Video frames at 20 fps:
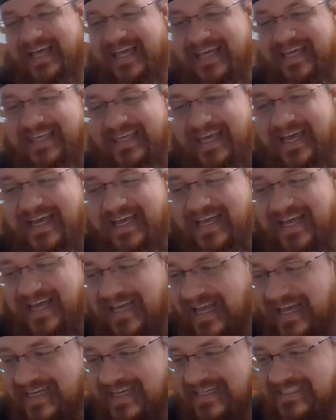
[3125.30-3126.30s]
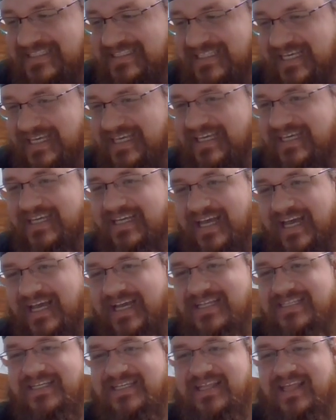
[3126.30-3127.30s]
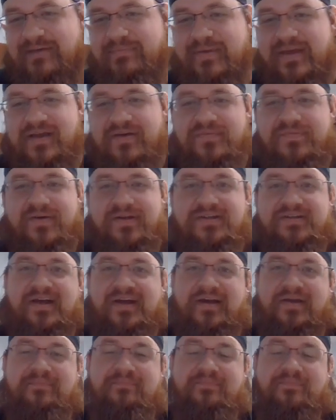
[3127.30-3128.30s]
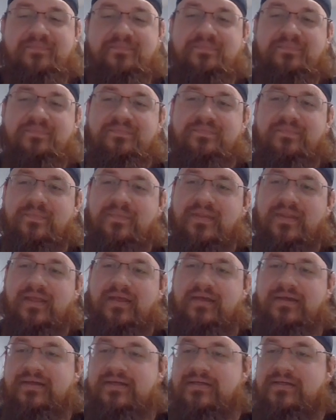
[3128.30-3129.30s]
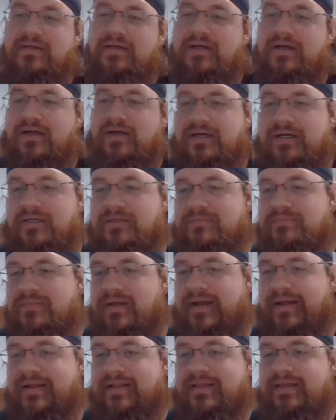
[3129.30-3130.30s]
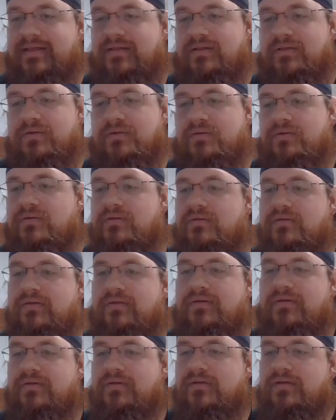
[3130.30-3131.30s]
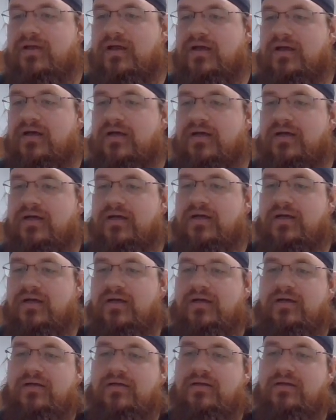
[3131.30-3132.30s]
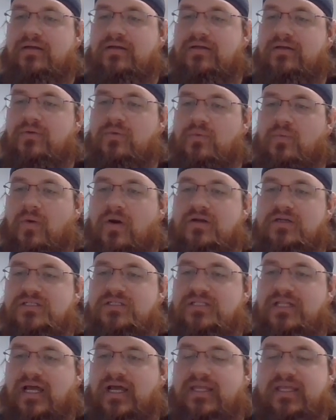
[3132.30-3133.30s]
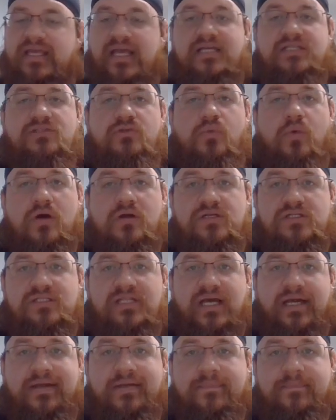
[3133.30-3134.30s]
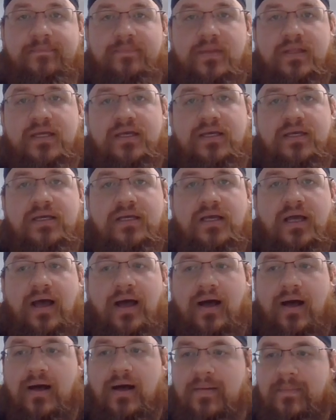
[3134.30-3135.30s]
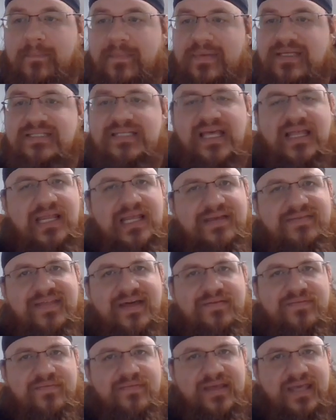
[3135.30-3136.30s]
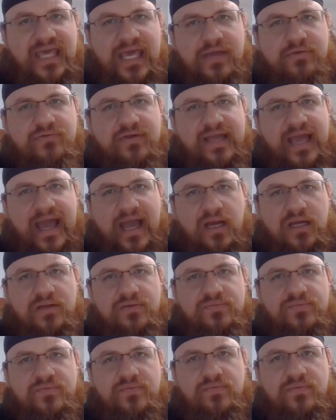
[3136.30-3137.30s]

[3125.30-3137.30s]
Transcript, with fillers: yeah, I, I, could see, I could see that being a fun time. Um, Eileen Lowell, uh, water slide. Yes, the water slide. Um, is any of that heat reactive?